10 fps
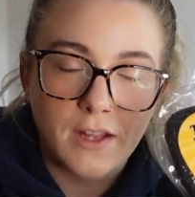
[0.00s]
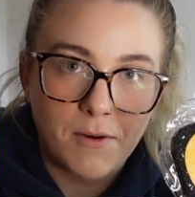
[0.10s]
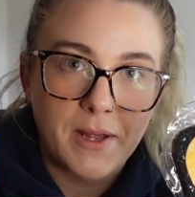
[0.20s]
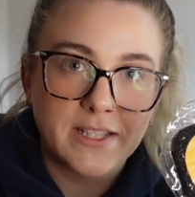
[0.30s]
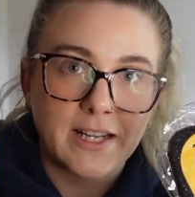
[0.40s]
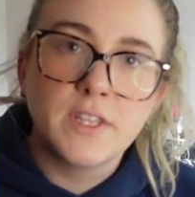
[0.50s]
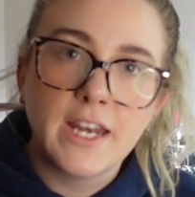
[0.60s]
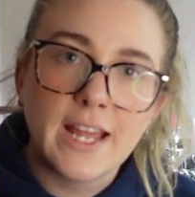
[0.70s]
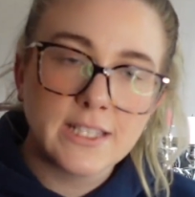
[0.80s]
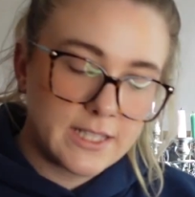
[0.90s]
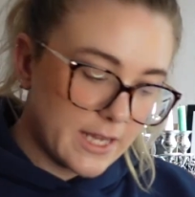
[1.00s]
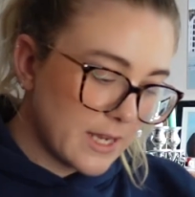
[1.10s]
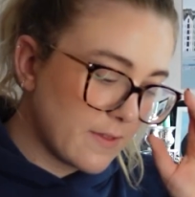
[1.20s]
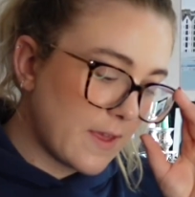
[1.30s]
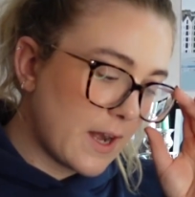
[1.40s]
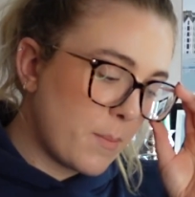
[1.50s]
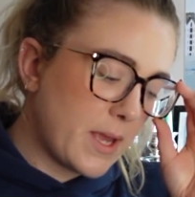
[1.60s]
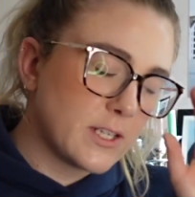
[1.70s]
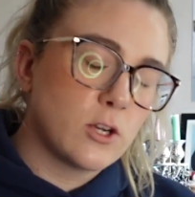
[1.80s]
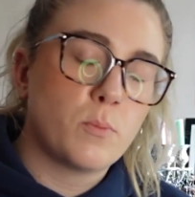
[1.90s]
They're amazing. The next thing that I
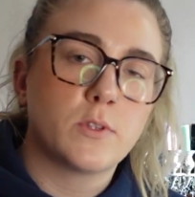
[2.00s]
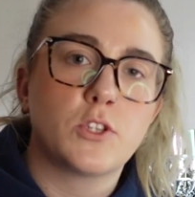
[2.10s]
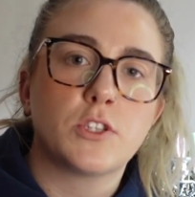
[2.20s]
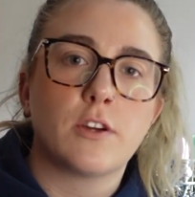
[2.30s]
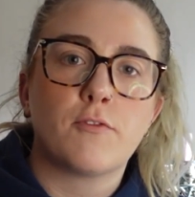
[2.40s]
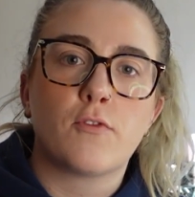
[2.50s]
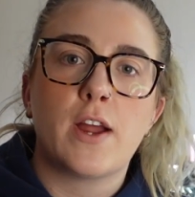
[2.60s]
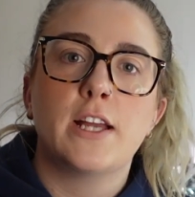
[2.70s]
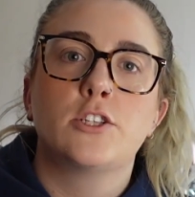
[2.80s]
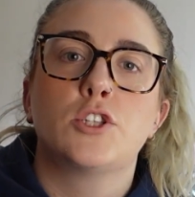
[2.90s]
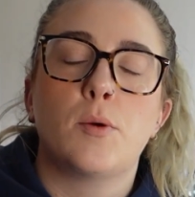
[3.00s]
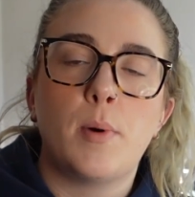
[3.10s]
picked up was just a fresh